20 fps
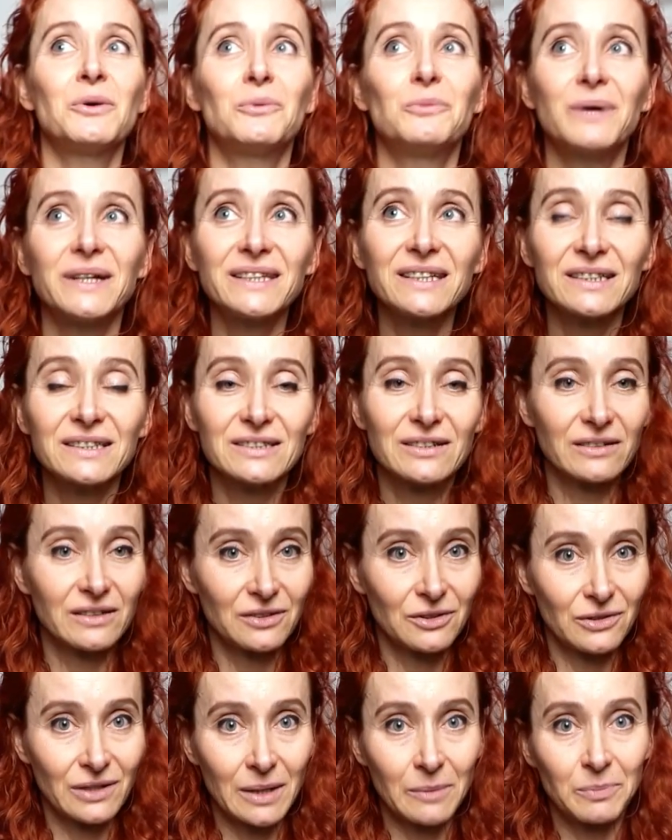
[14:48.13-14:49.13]
Whether it's
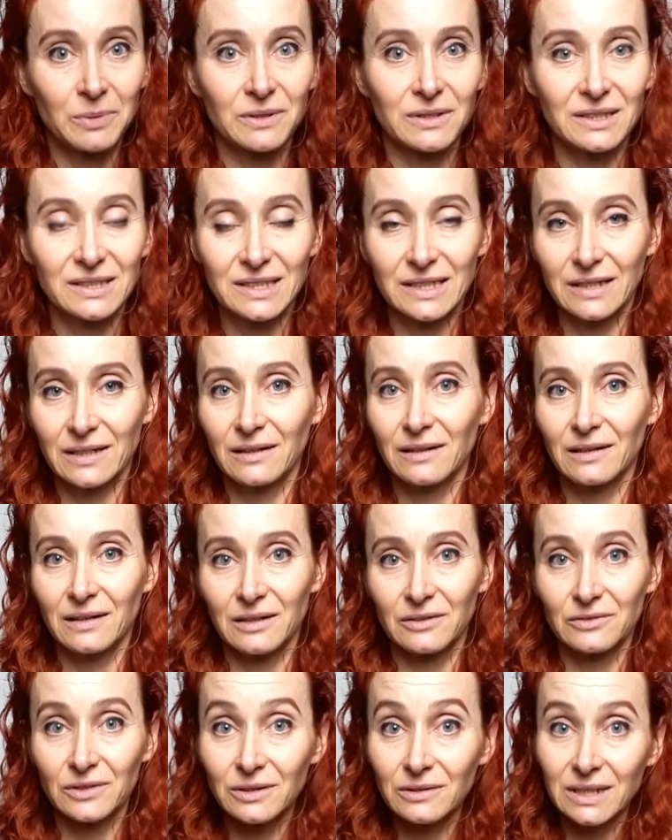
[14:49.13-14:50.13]
going to happen this year, I
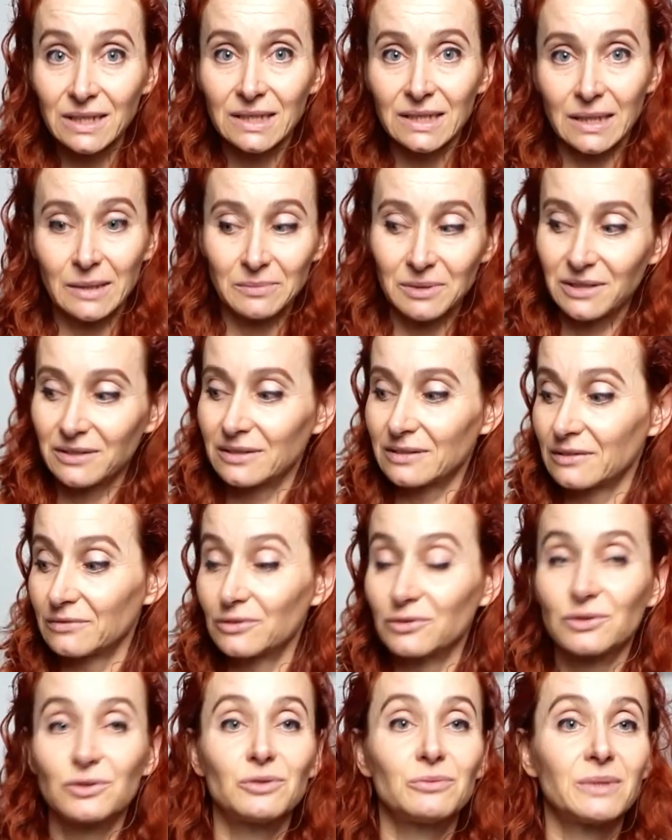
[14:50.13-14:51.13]
have no idea because I've
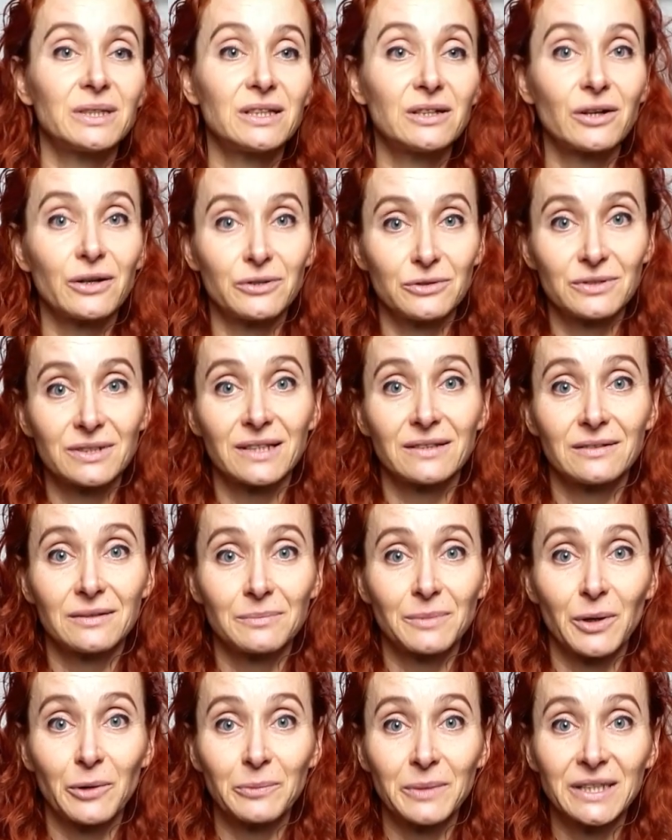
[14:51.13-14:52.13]
got too many coats at the
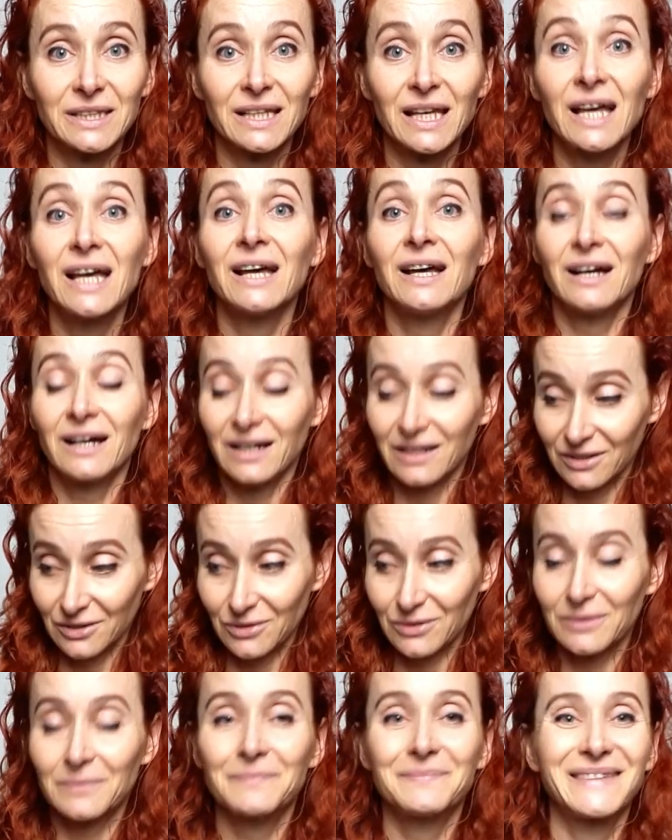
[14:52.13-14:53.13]
moment. I
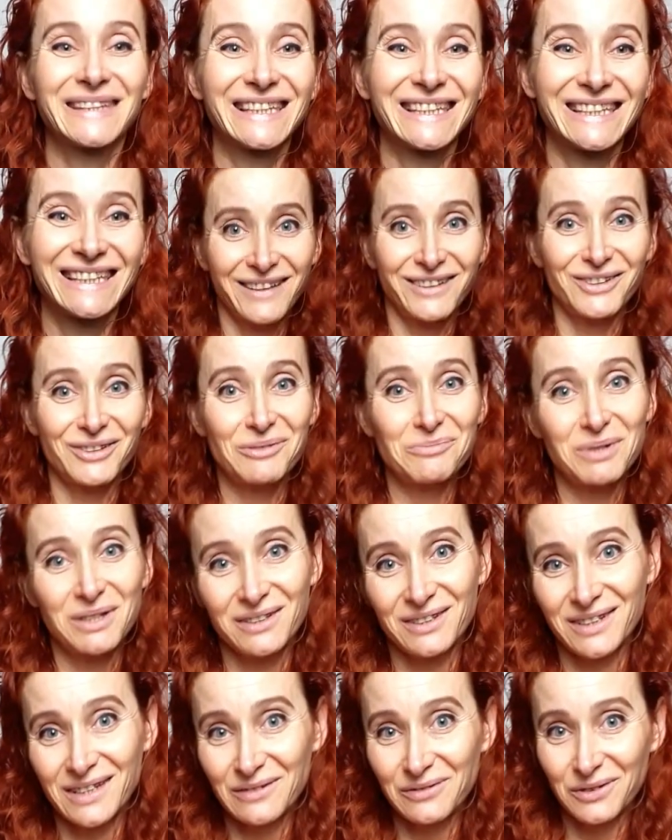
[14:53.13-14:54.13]
do. So
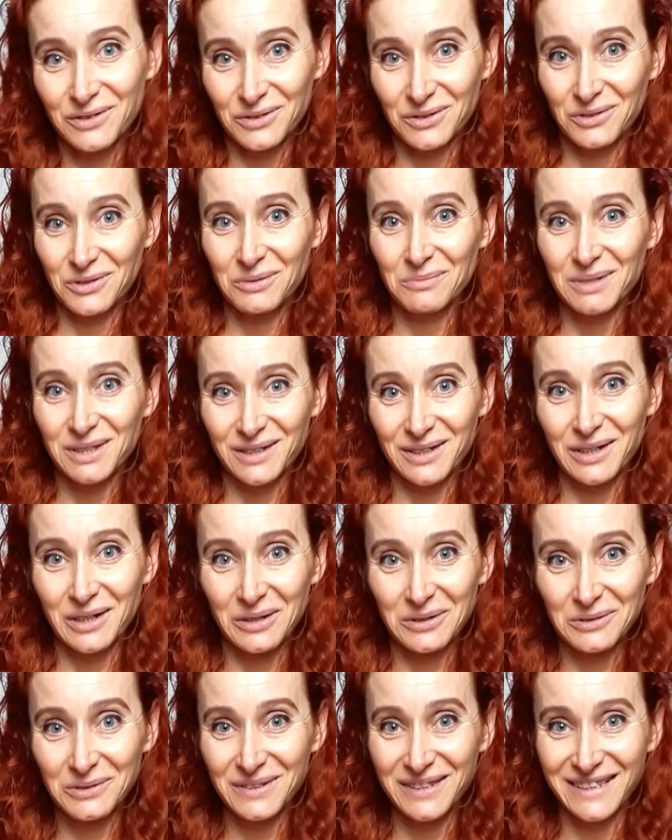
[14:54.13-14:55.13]
because I've got too many
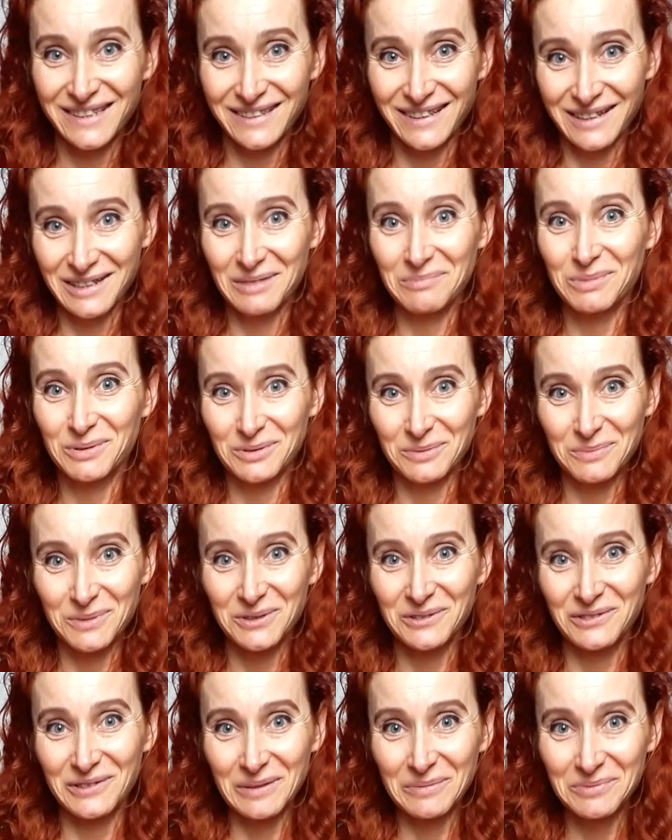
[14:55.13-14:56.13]
coats, I bought
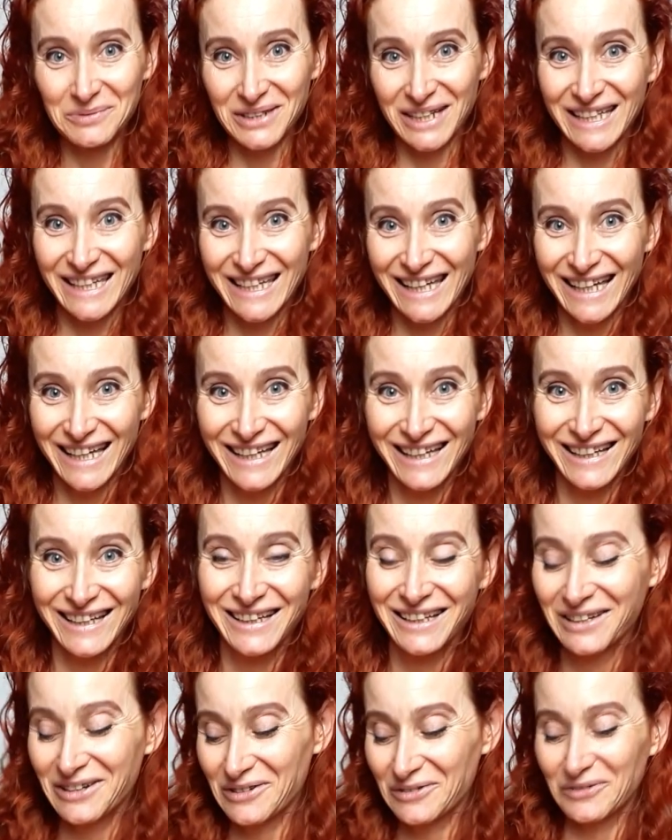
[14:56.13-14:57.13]
more fabric
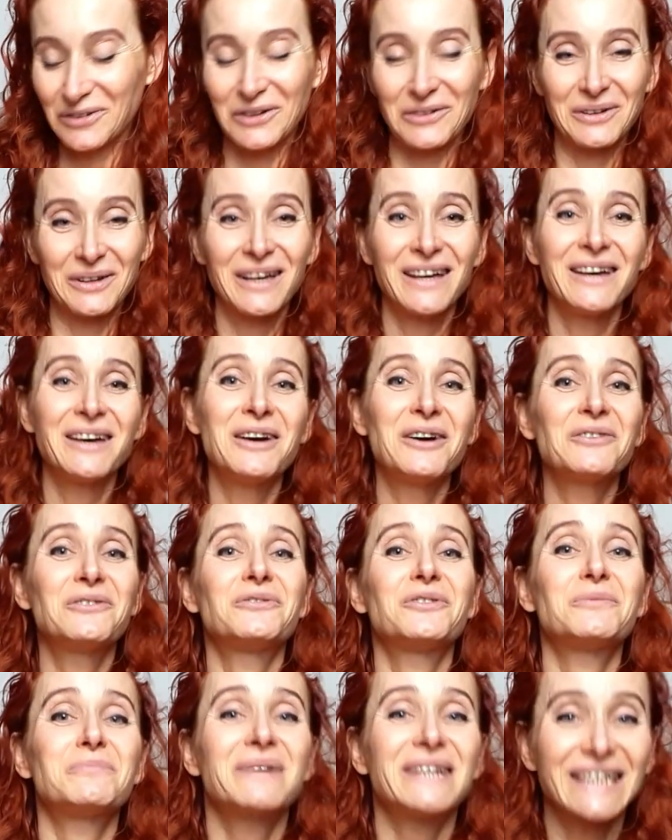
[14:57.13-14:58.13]

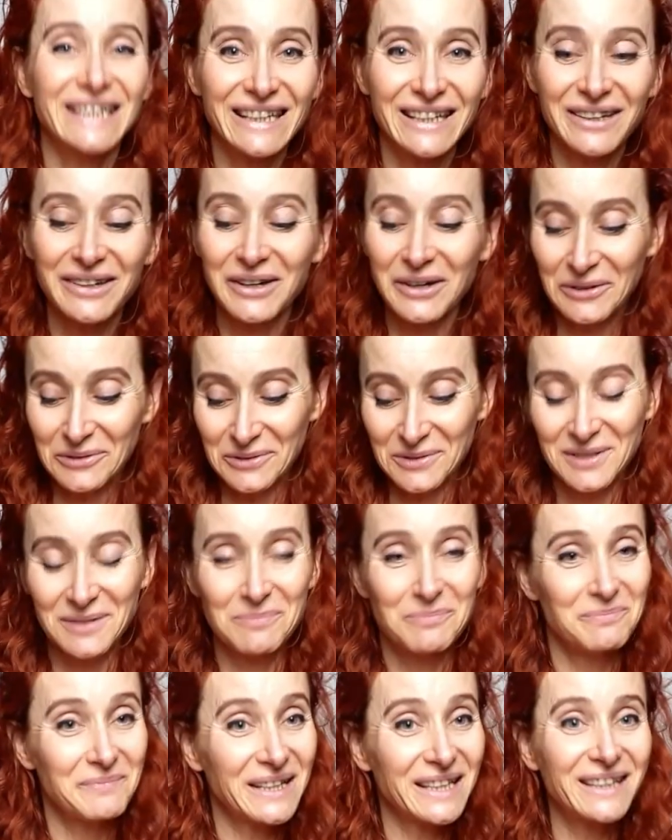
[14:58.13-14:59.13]
for making coats,
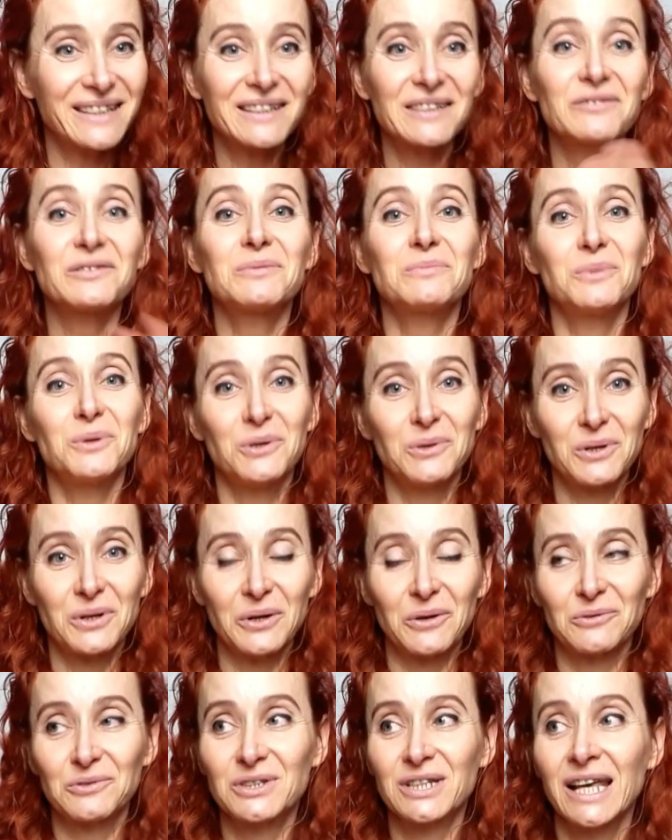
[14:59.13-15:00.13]
making even more
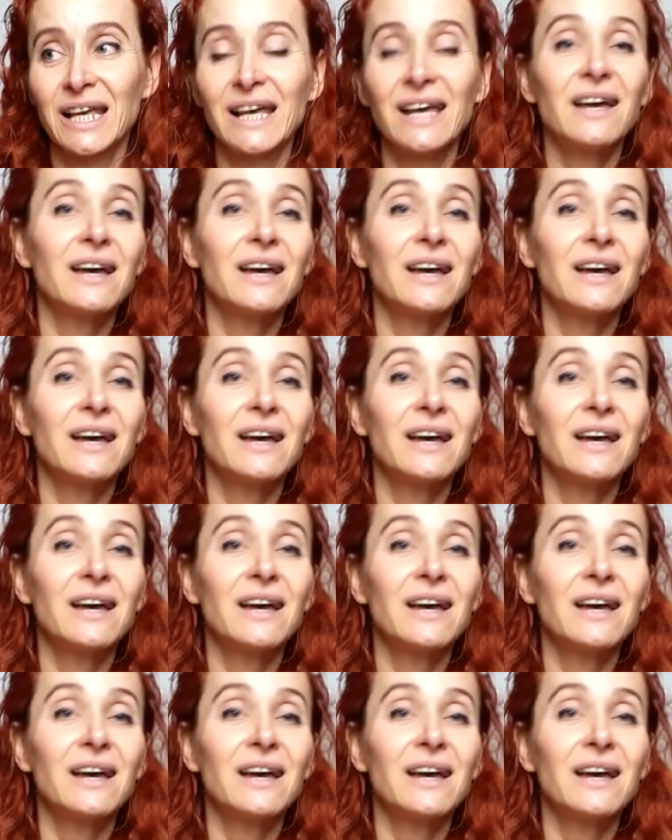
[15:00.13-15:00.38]
coats.